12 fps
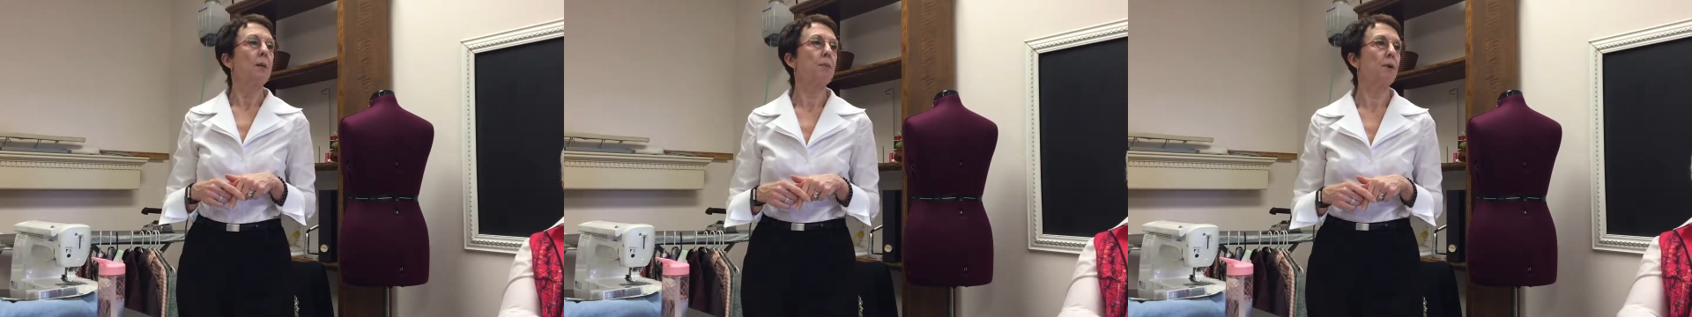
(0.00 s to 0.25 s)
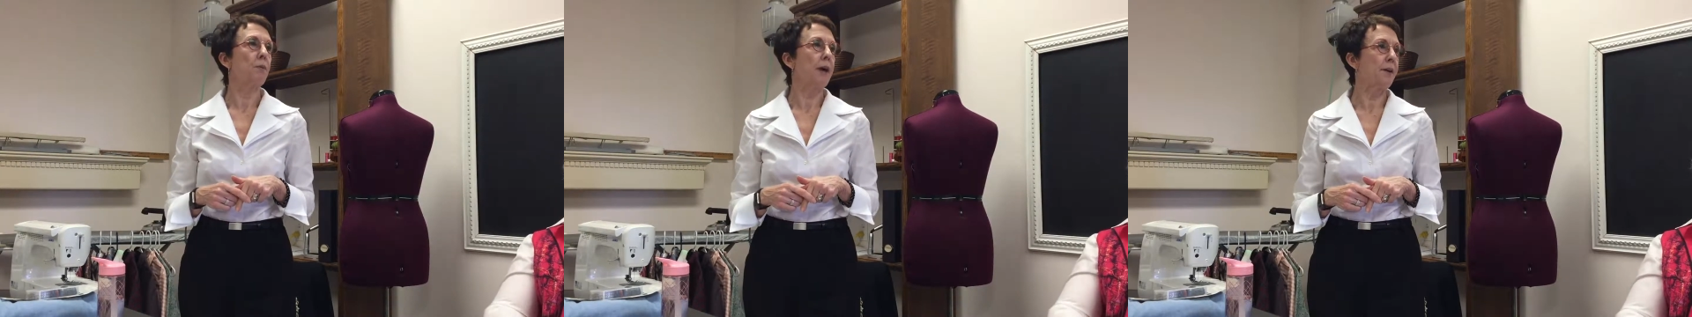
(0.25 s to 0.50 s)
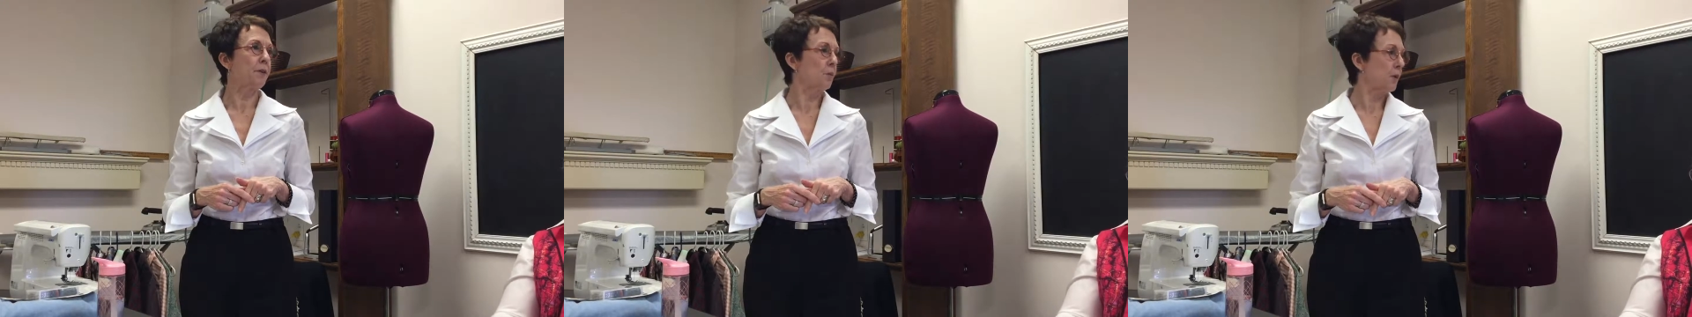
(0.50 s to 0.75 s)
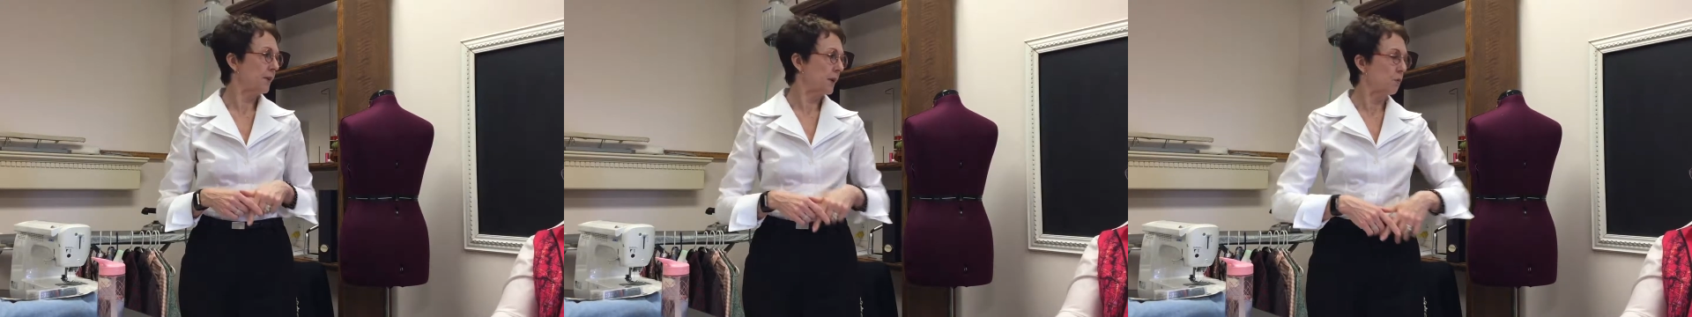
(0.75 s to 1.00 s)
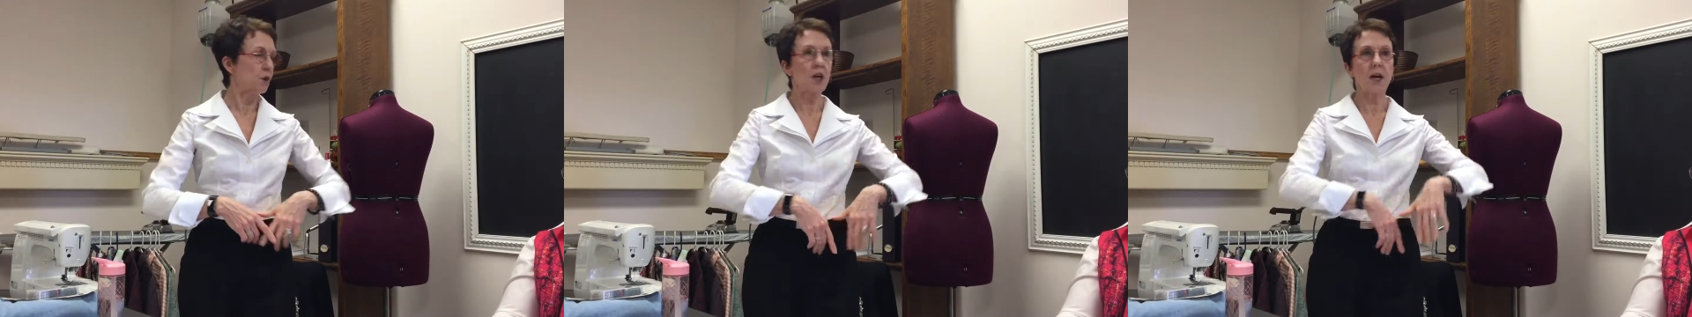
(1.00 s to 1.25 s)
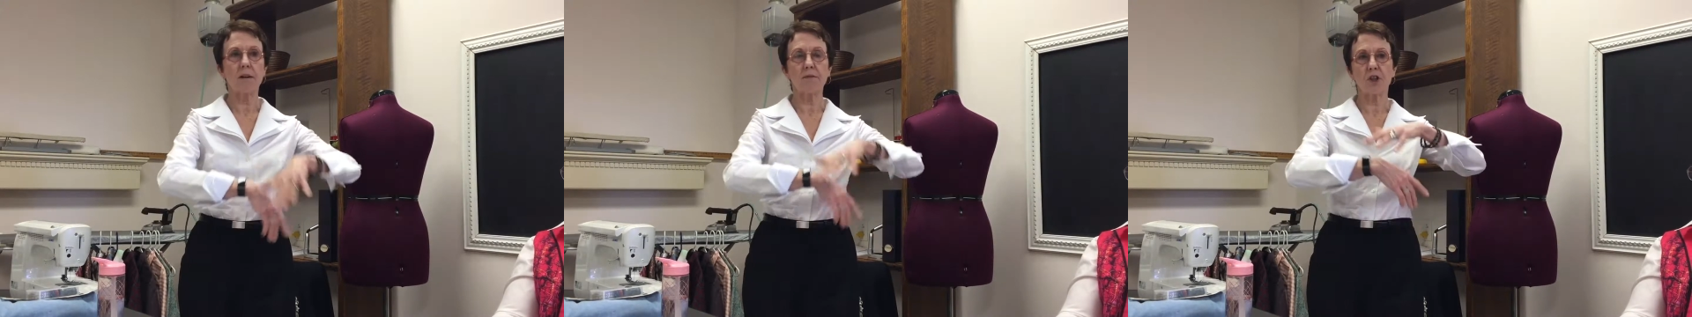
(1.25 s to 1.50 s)
but rather one that will
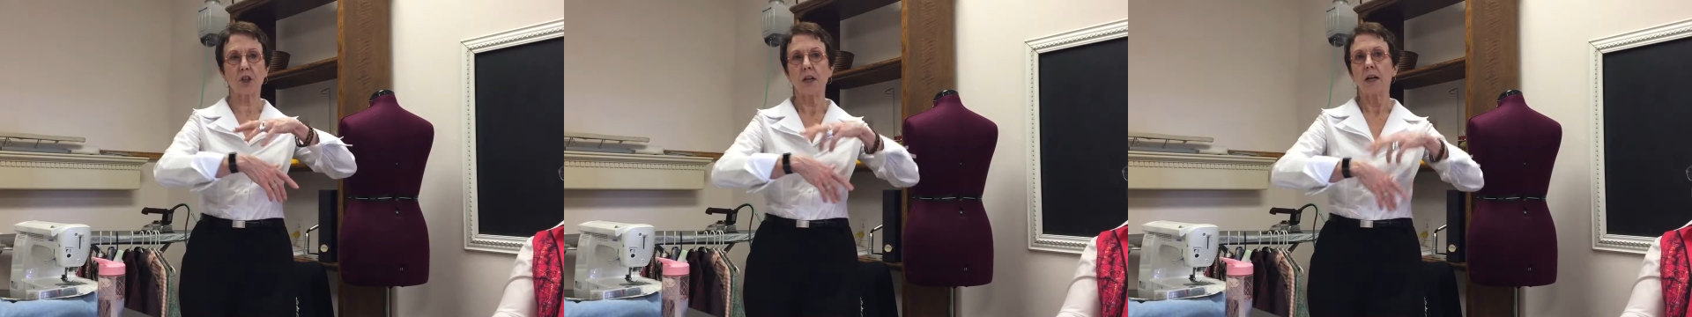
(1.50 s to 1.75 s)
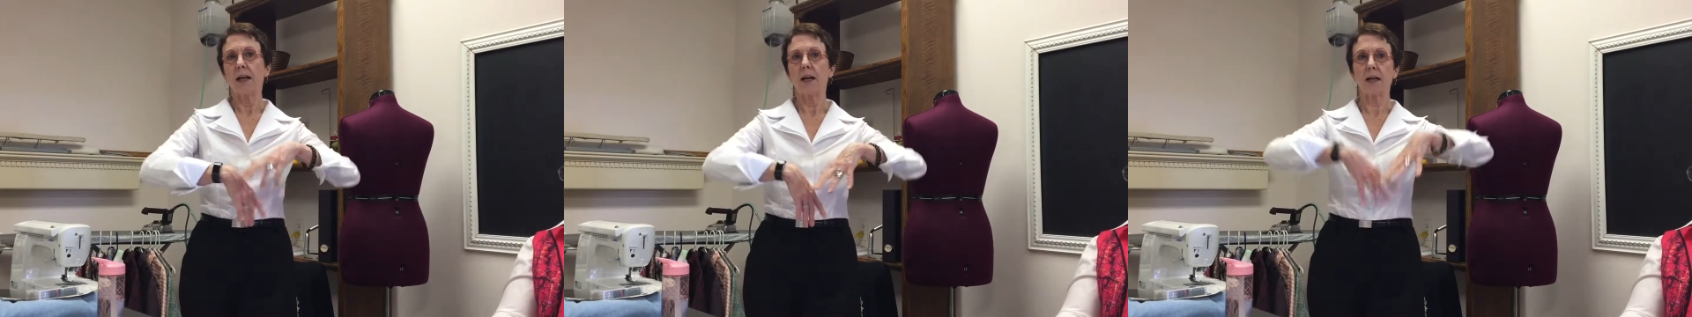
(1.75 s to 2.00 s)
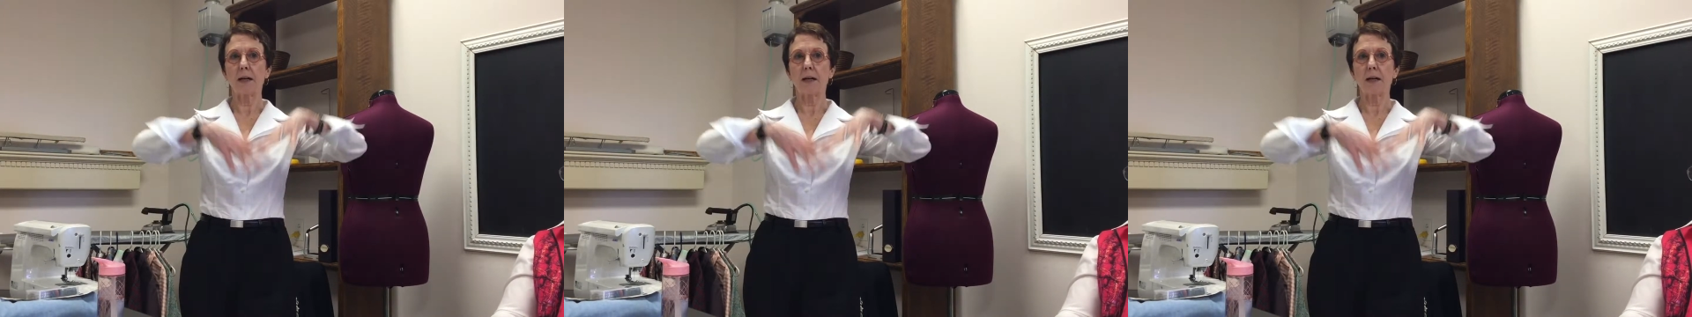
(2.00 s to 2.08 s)
cover a